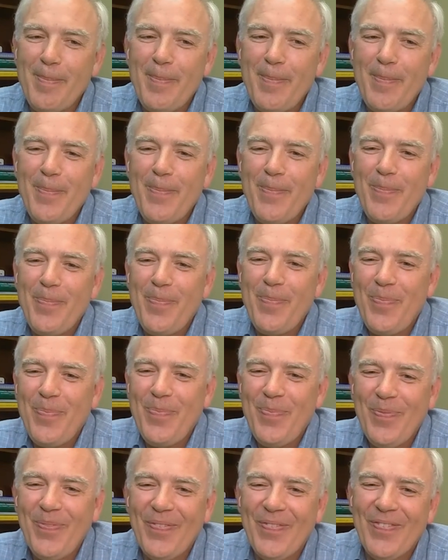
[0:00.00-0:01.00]

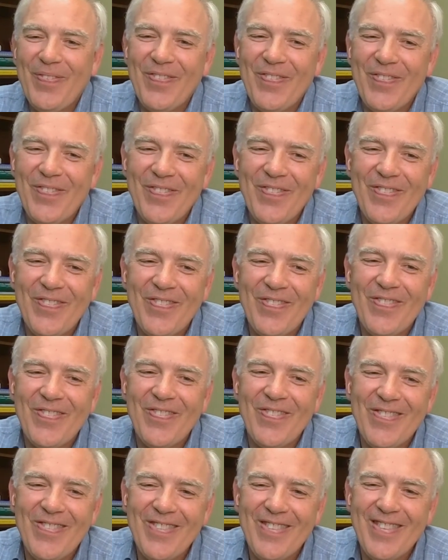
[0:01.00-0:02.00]

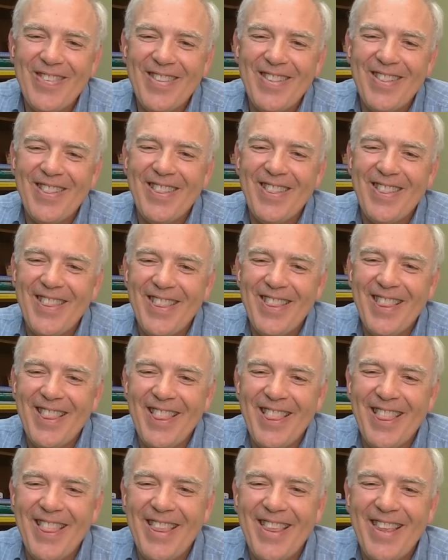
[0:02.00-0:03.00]

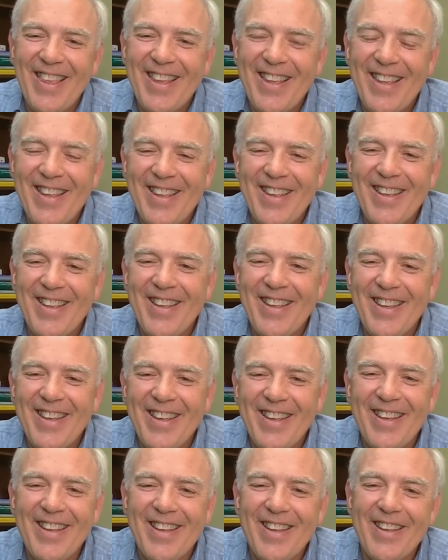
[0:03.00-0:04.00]

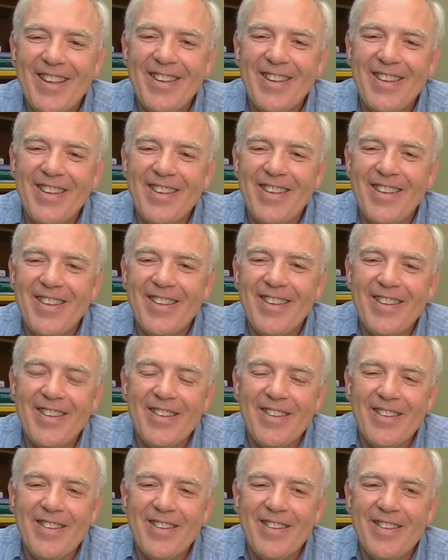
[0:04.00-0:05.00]

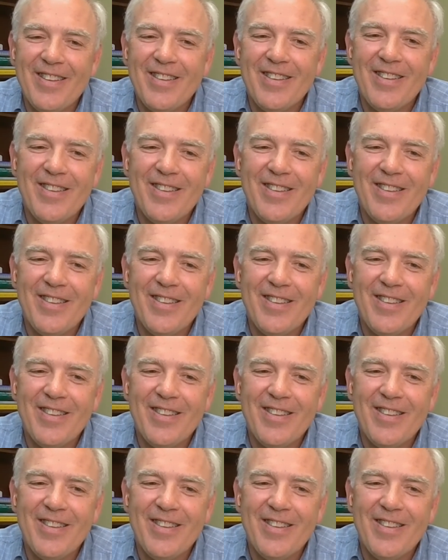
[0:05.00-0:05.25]
(not speaking)